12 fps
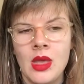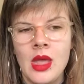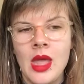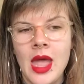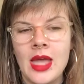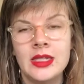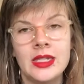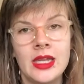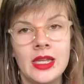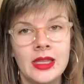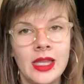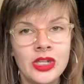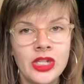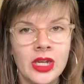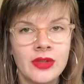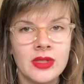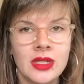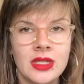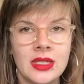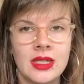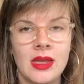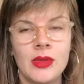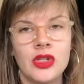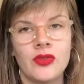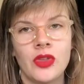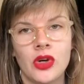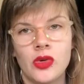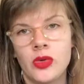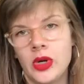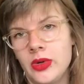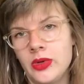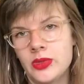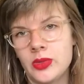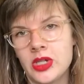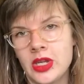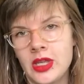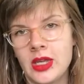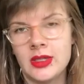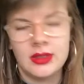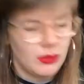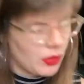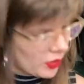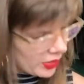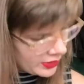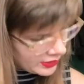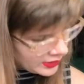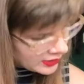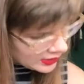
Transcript: And then she gives us this image of the crows, which I think is important.